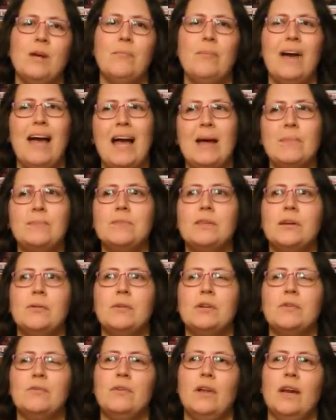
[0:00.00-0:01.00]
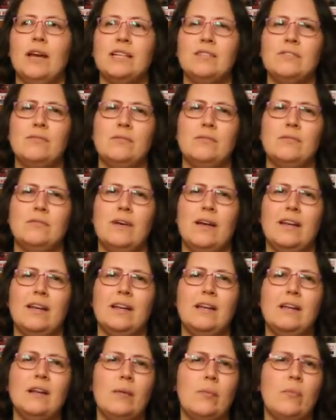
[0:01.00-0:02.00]
Perhaps I would have liked to have had a
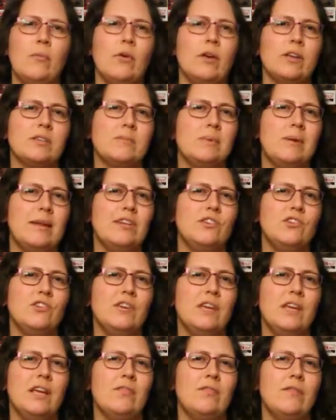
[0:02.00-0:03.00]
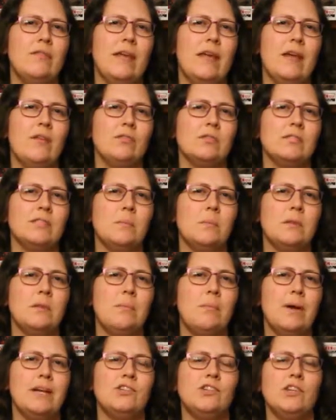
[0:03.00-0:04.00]
little more explanation here and there on some of the
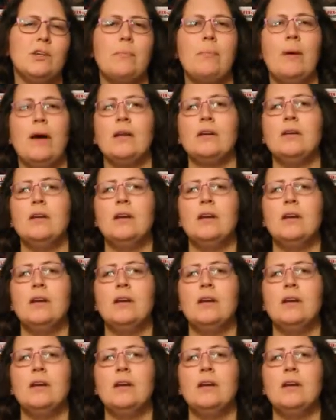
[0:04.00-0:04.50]
magic, but